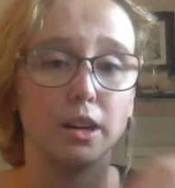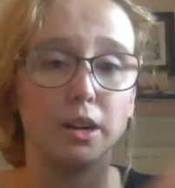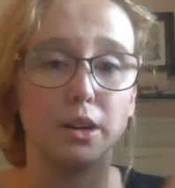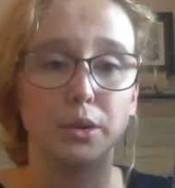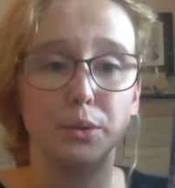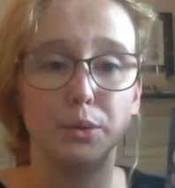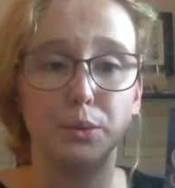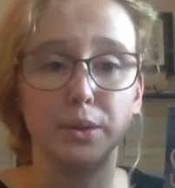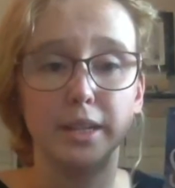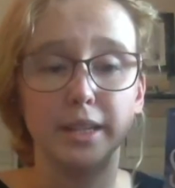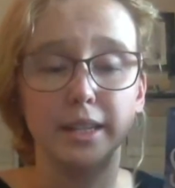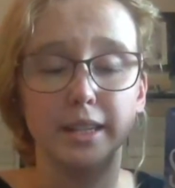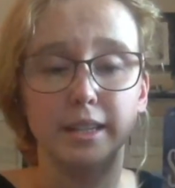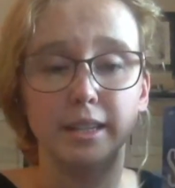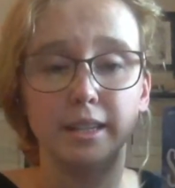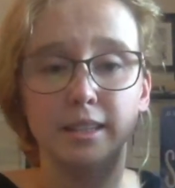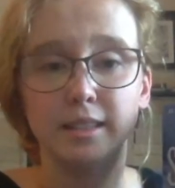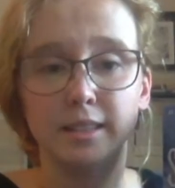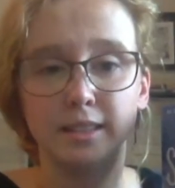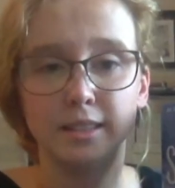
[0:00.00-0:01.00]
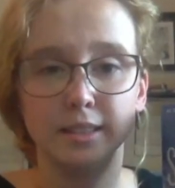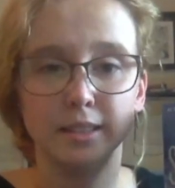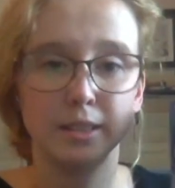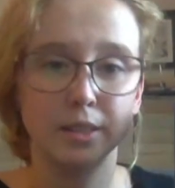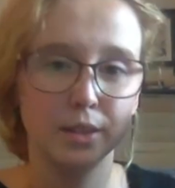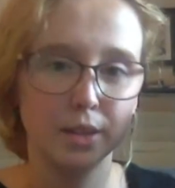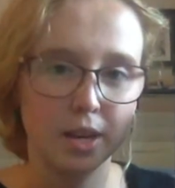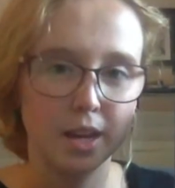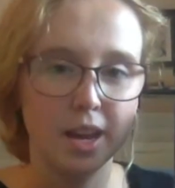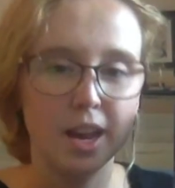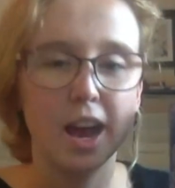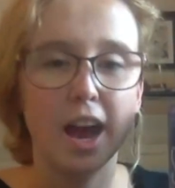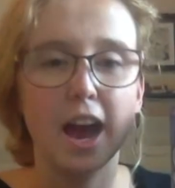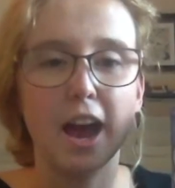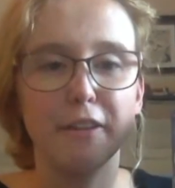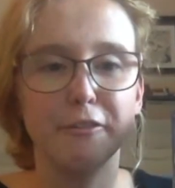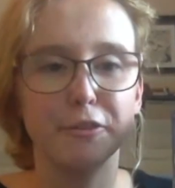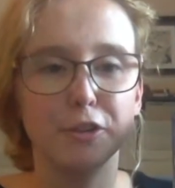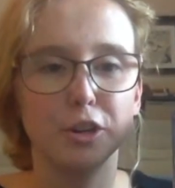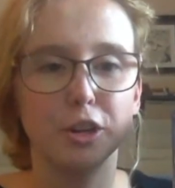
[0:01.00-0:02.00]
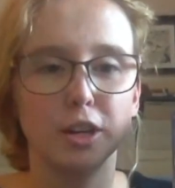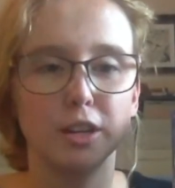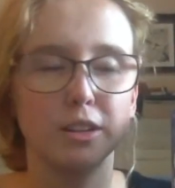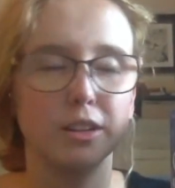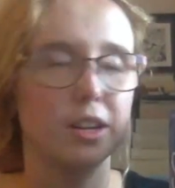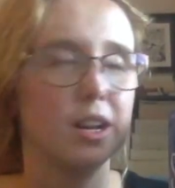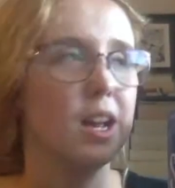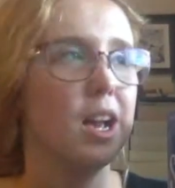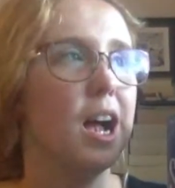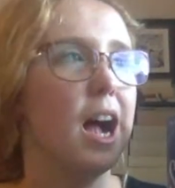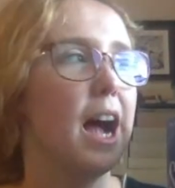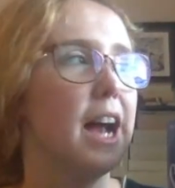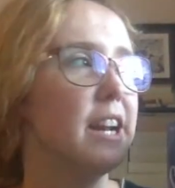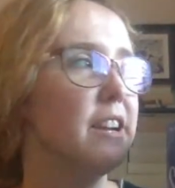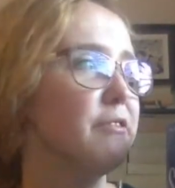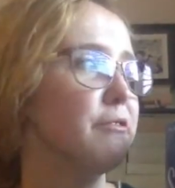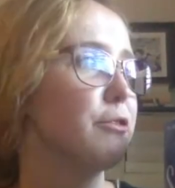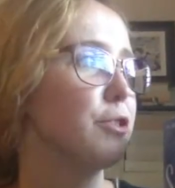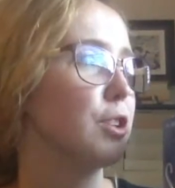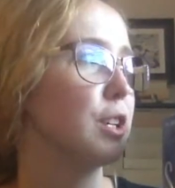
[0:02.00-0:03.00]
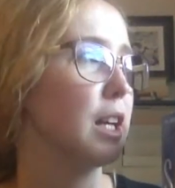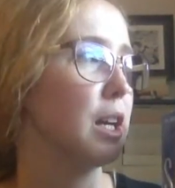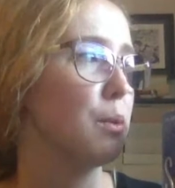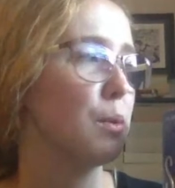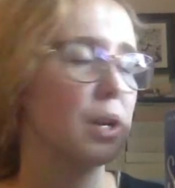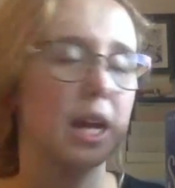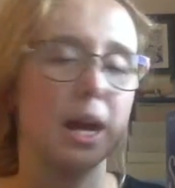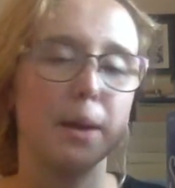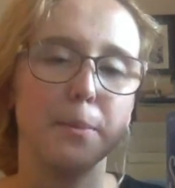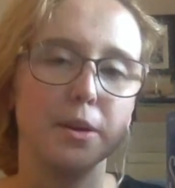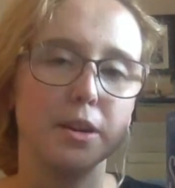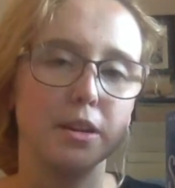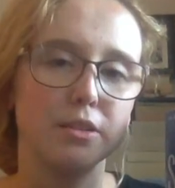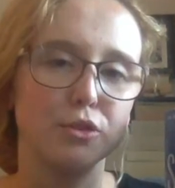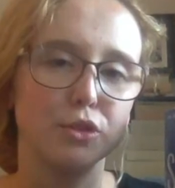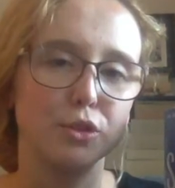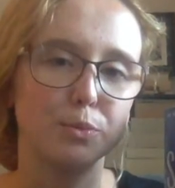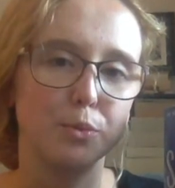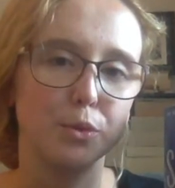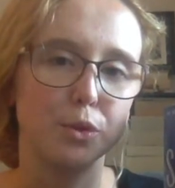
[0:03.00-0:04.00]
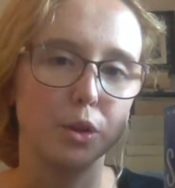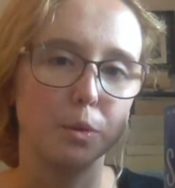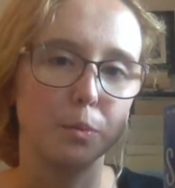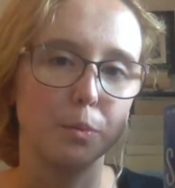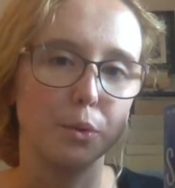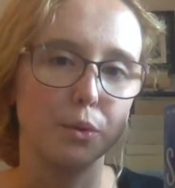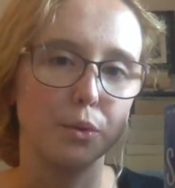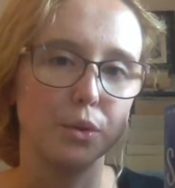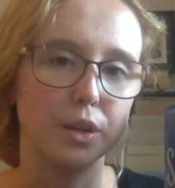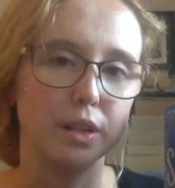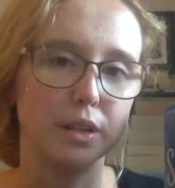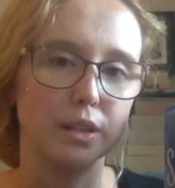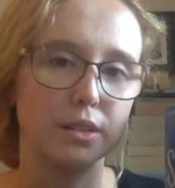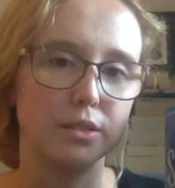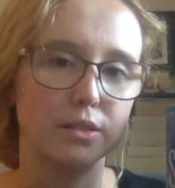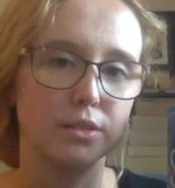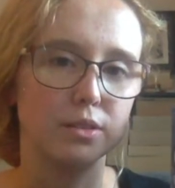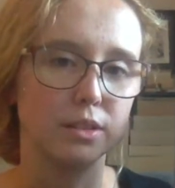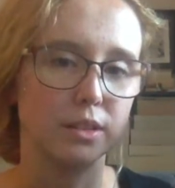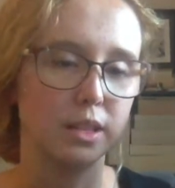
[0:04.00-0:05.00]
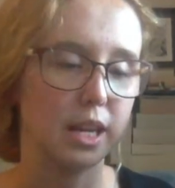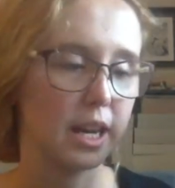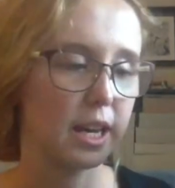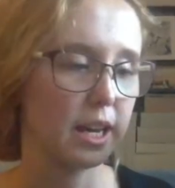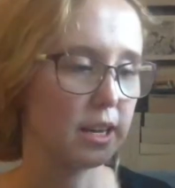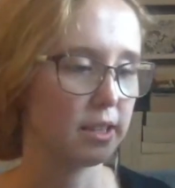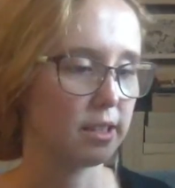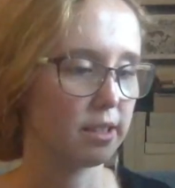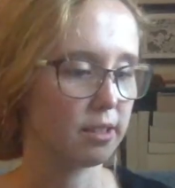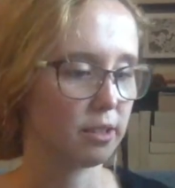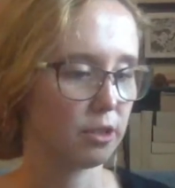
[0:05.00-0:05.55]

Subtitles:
When I didn't forget what happened in this book, but when Sadeas